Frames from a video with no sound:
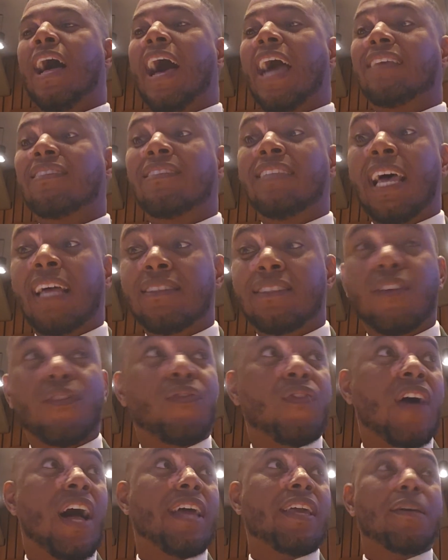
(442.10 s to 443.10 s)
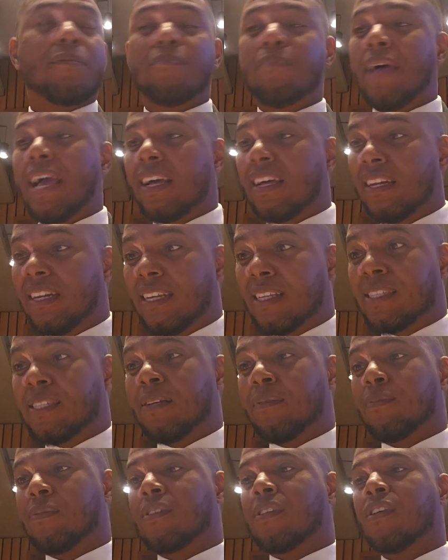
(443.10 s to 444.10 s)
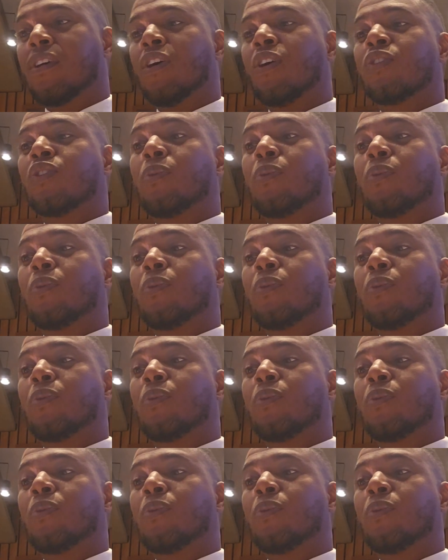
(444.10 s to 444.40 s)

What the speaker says: identifying mechanisms